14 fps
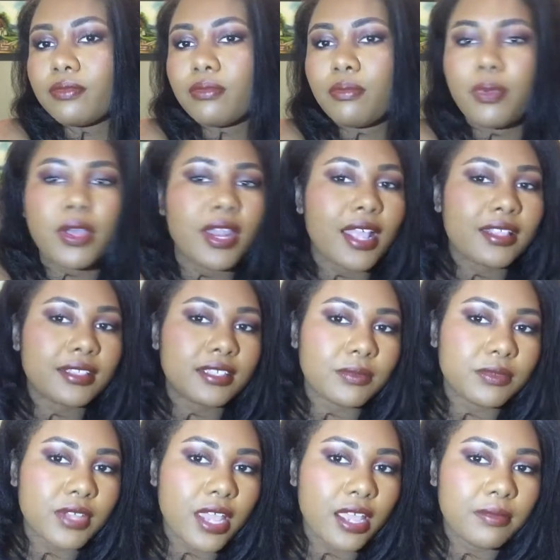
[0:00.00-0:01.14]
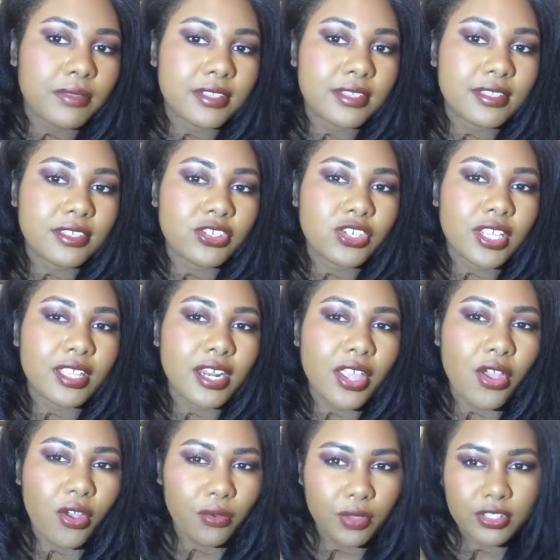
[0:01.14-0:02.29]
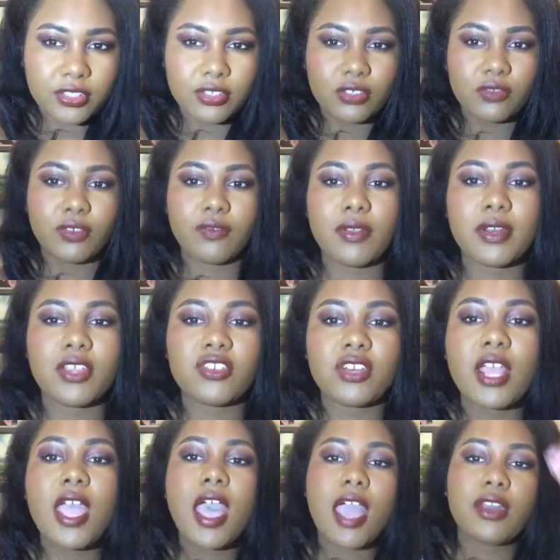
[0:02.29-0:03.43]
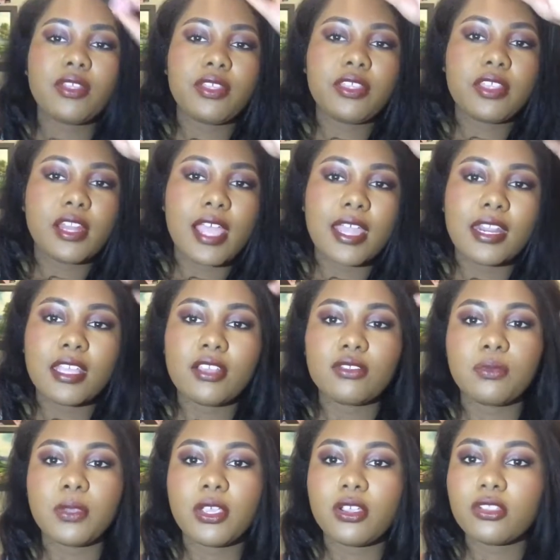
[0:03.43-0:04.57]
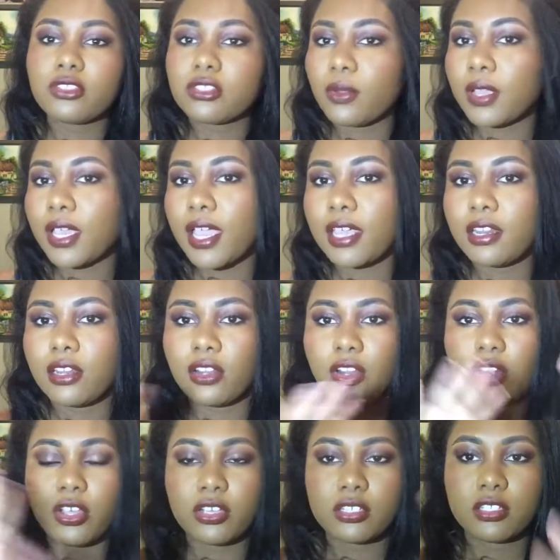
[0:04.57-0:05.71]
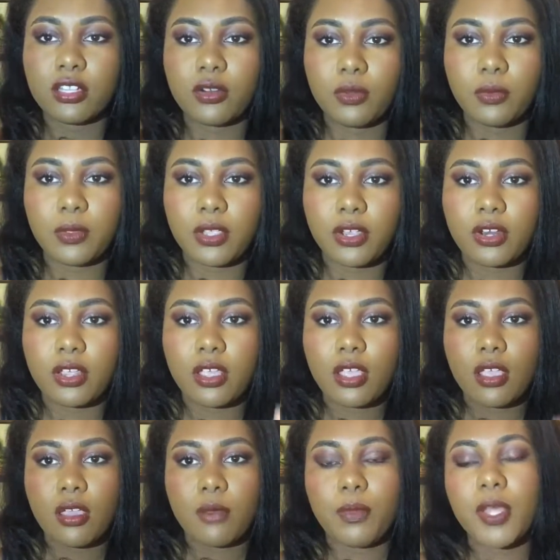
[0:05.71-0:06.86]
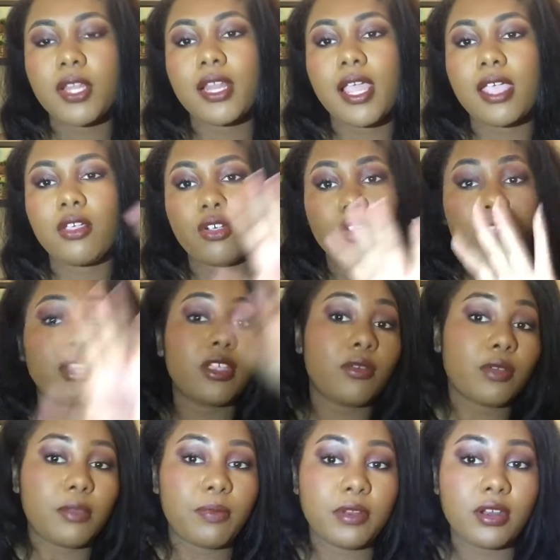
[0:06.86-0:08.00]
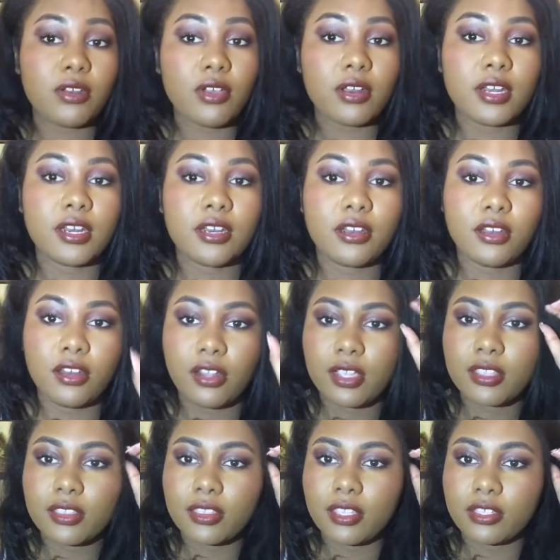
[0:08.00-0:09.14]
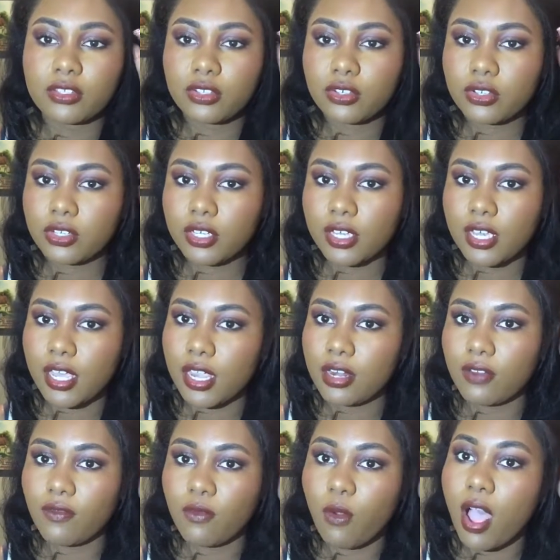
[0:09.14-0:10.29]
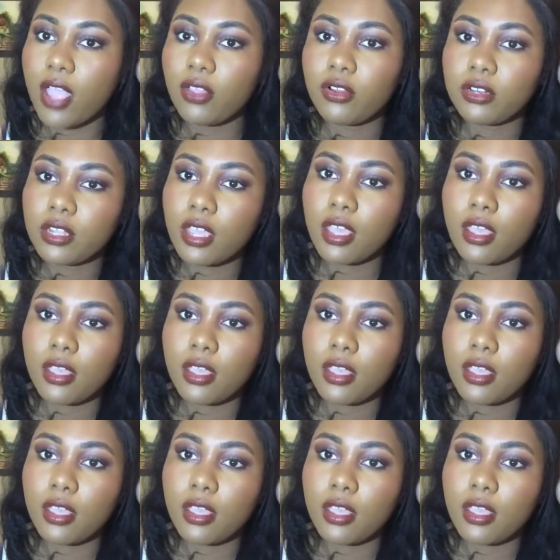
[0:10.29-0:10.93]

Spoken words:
But at the same time, this is the shade that I always use for foundation. I know that the lighting is weird, so it kind of looks a little weird, but like earlier when I put it on, it didn't look this kind of wild.